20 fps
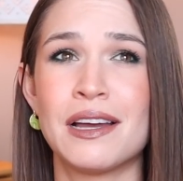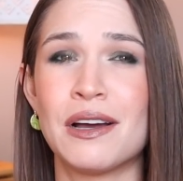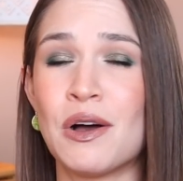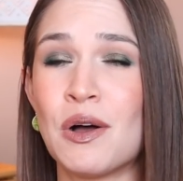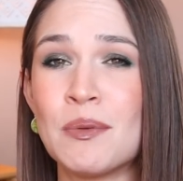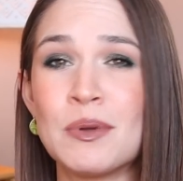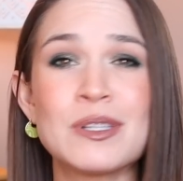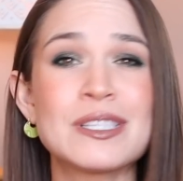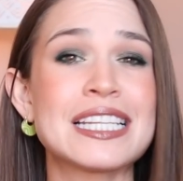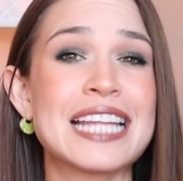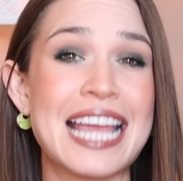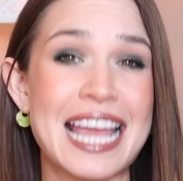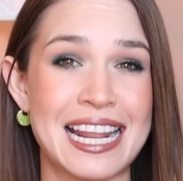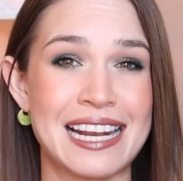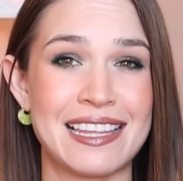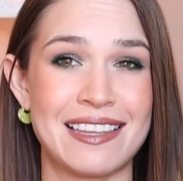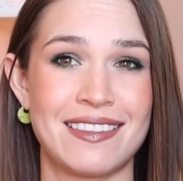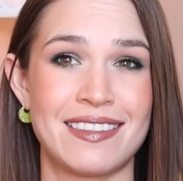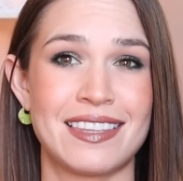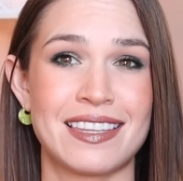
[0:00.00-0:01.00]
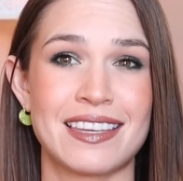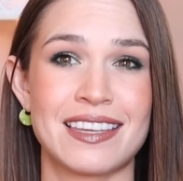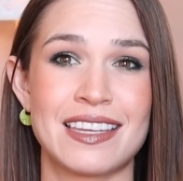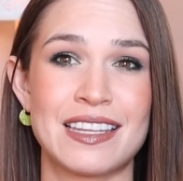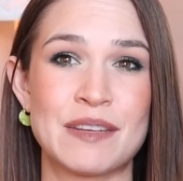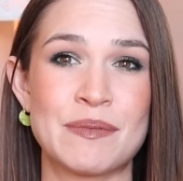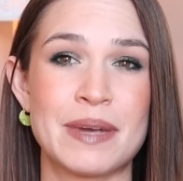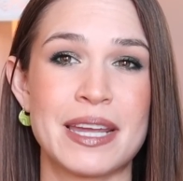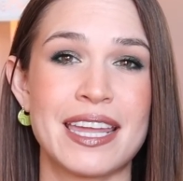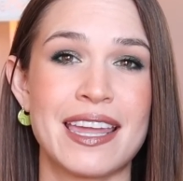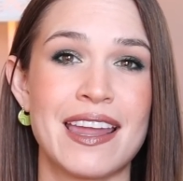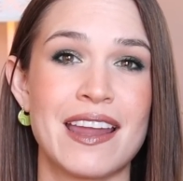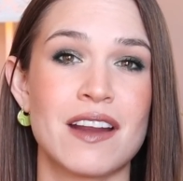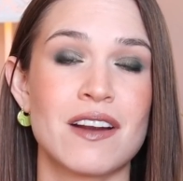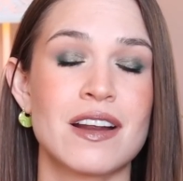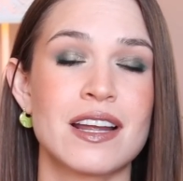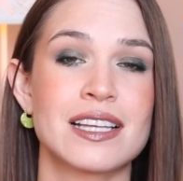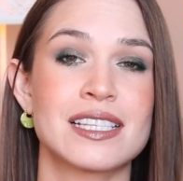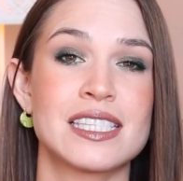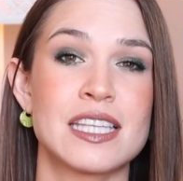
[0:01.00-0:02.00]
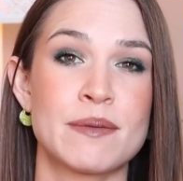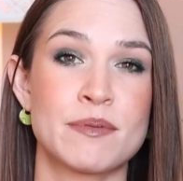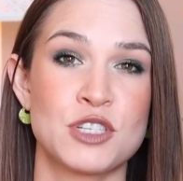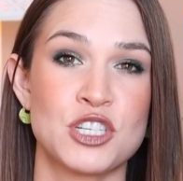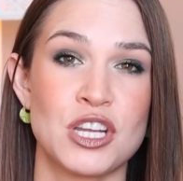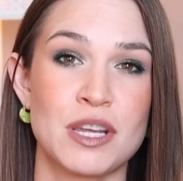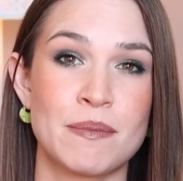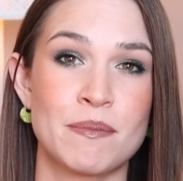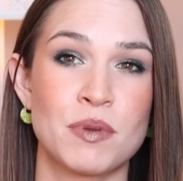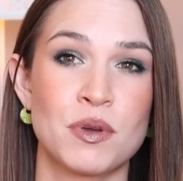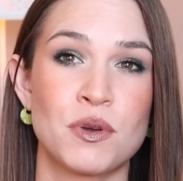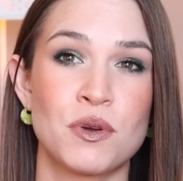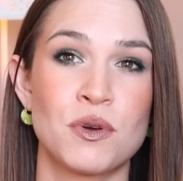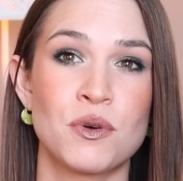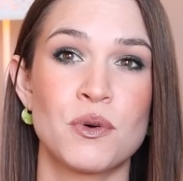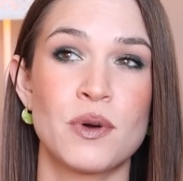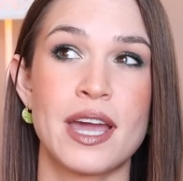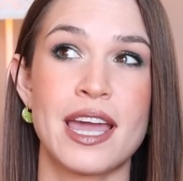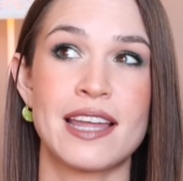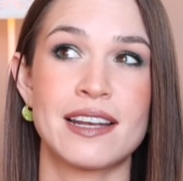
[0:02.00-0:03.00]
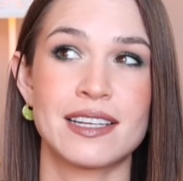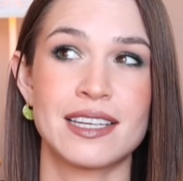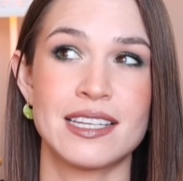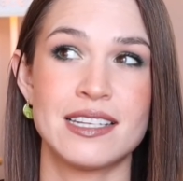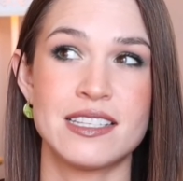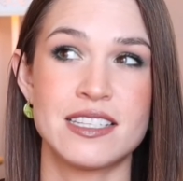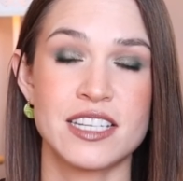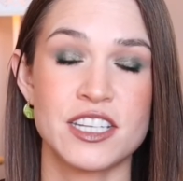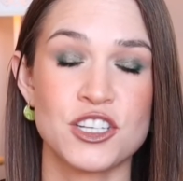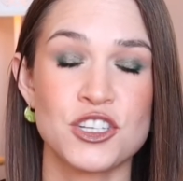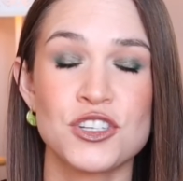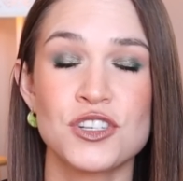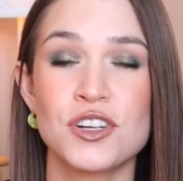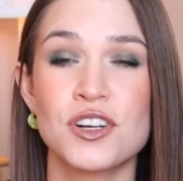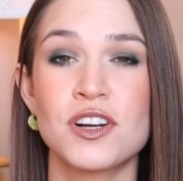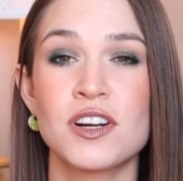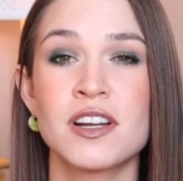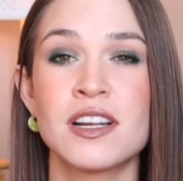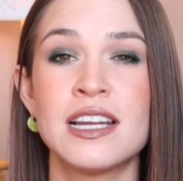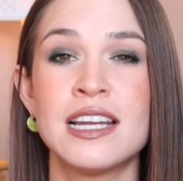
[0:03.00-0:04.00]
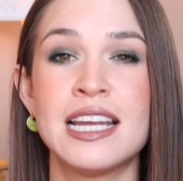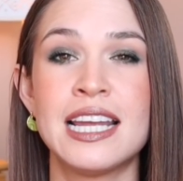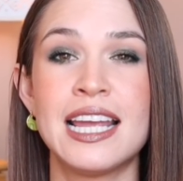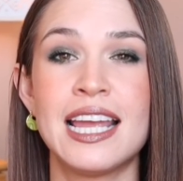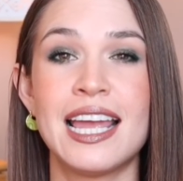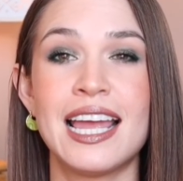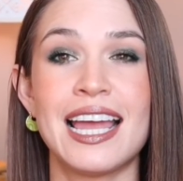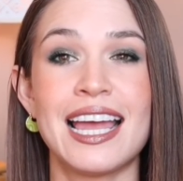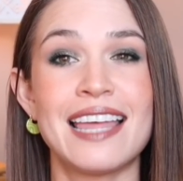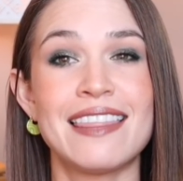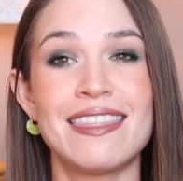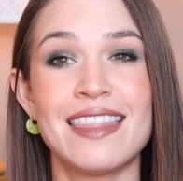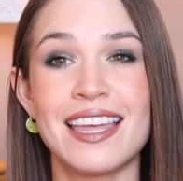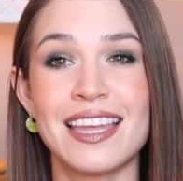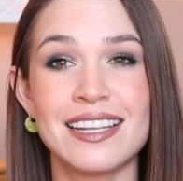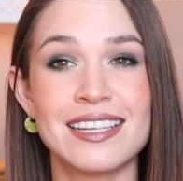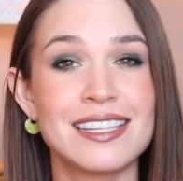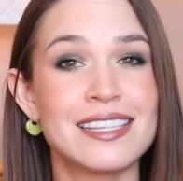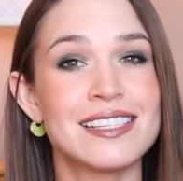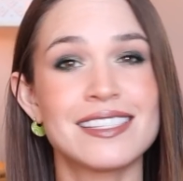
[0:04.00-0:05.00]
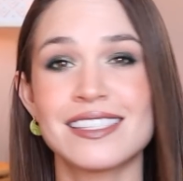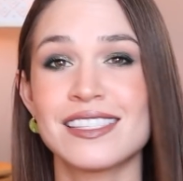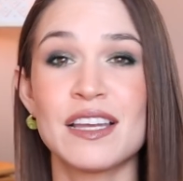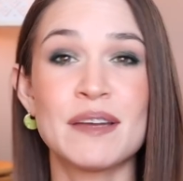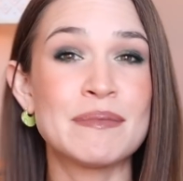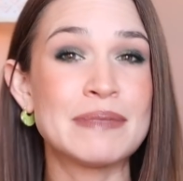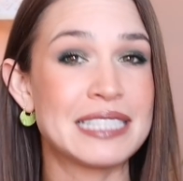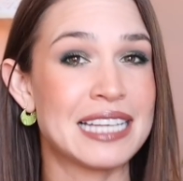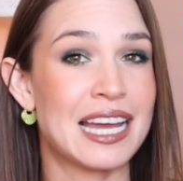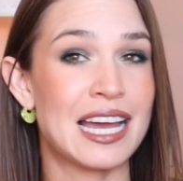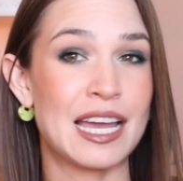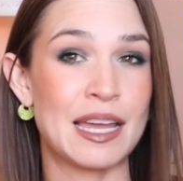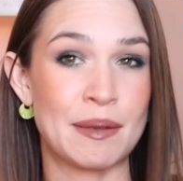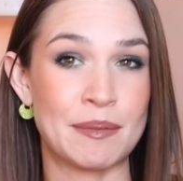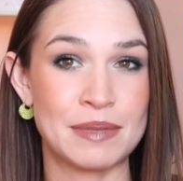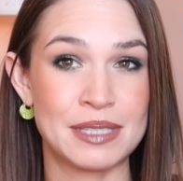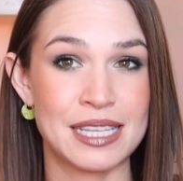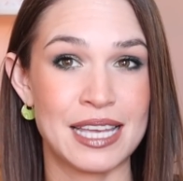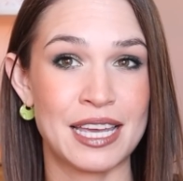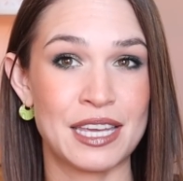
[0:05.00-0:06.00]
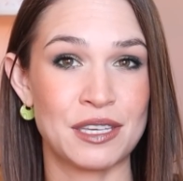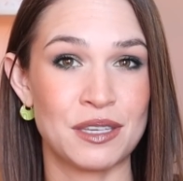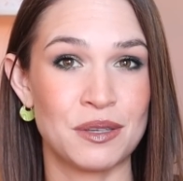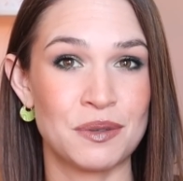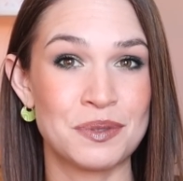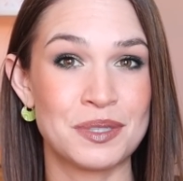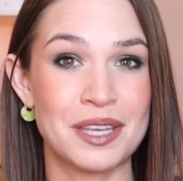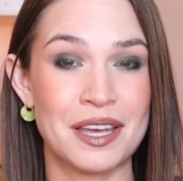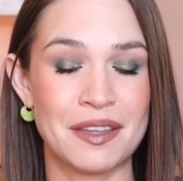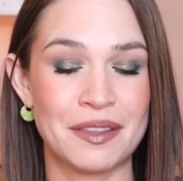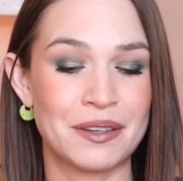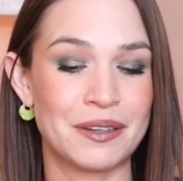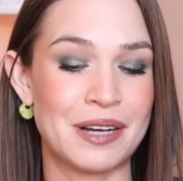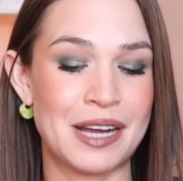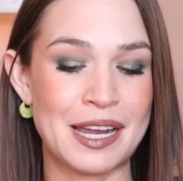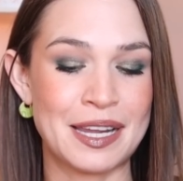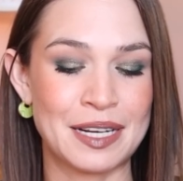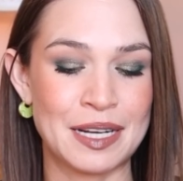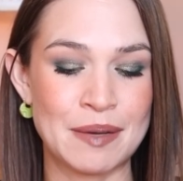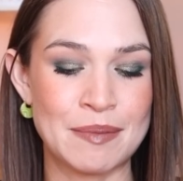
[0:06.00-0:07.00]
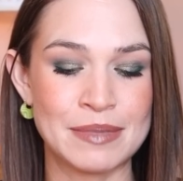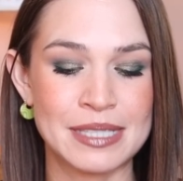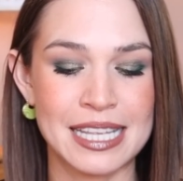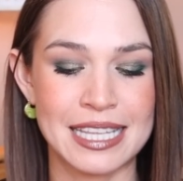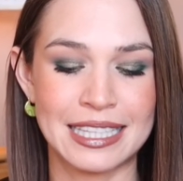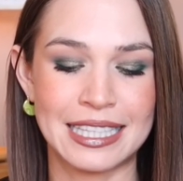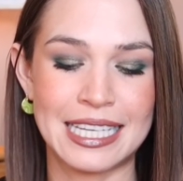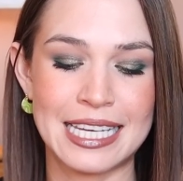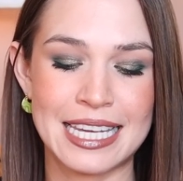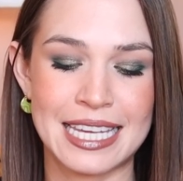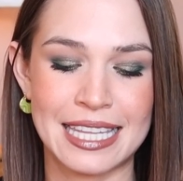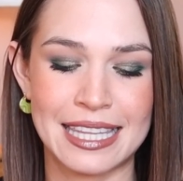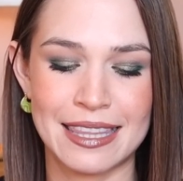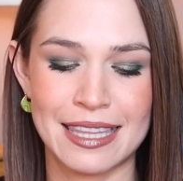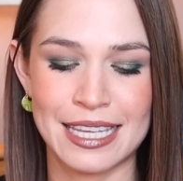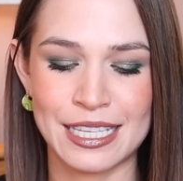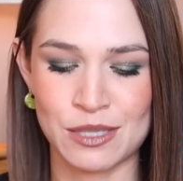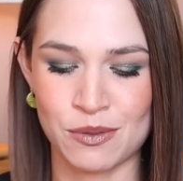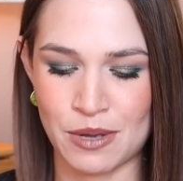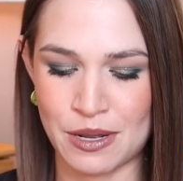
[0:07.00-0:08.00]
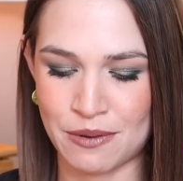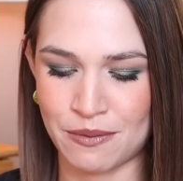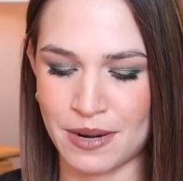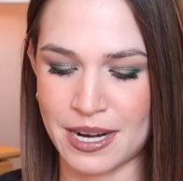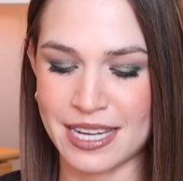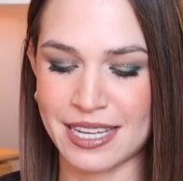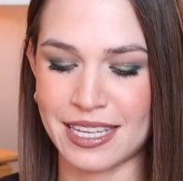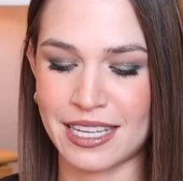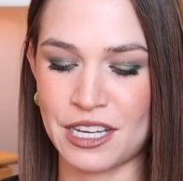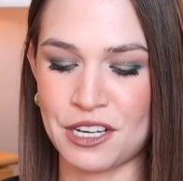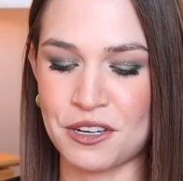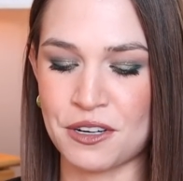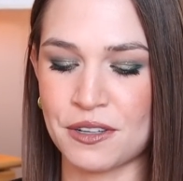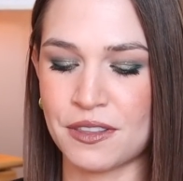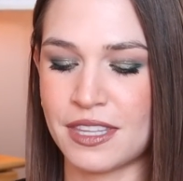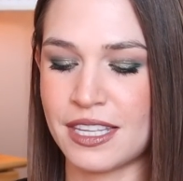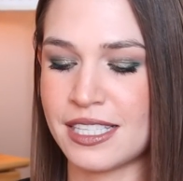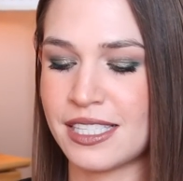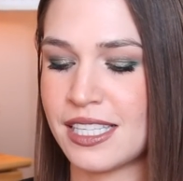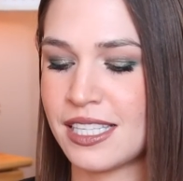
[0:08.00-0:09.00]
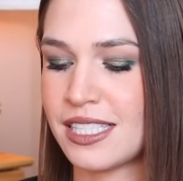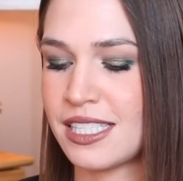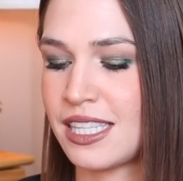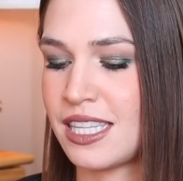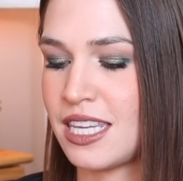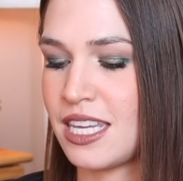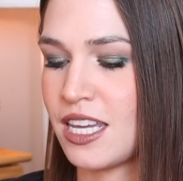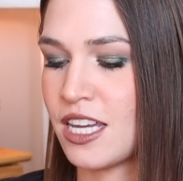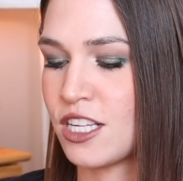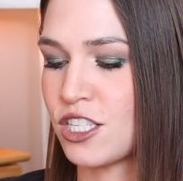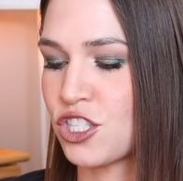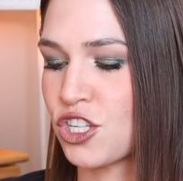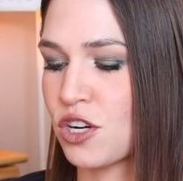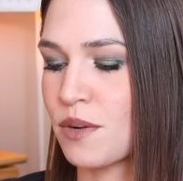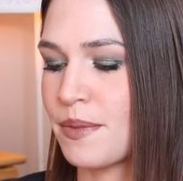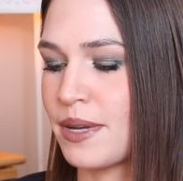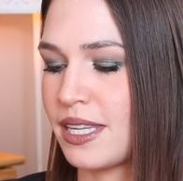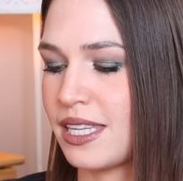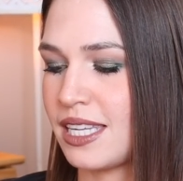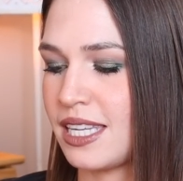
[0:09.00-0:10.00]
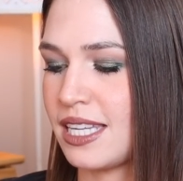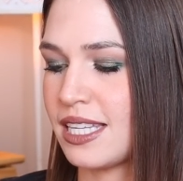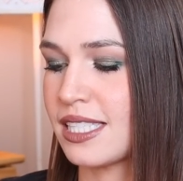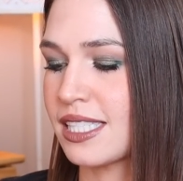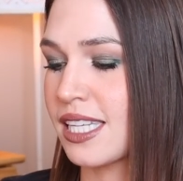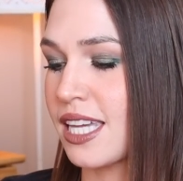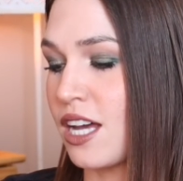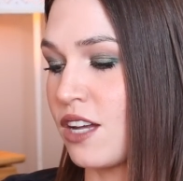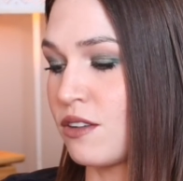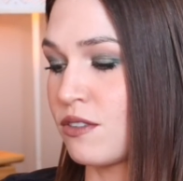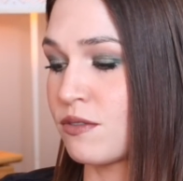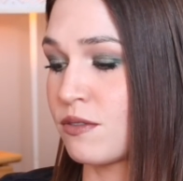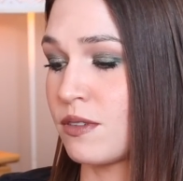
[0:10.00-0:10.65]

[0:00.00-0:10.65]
almost anything in my hair except shampoo and conditioner. And then sometimes I use other items like this one right here. This is the Derma E Scalp